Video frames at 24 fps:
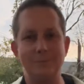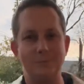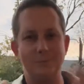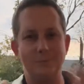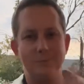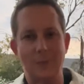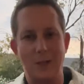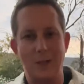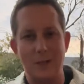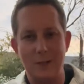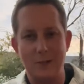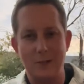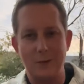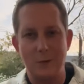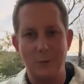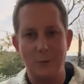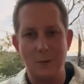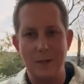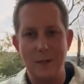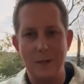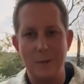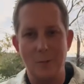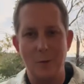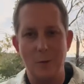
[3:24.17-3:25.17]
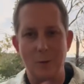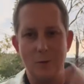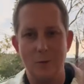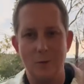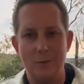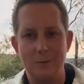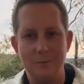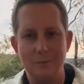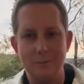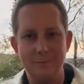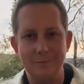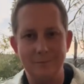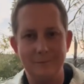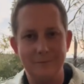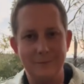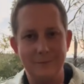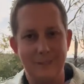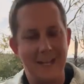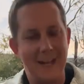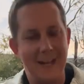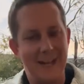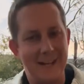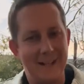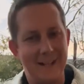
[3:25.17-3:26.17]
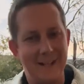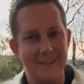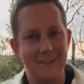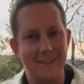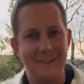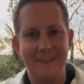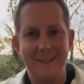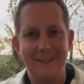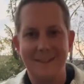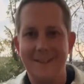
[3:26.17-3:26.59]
Very cerebral, kind of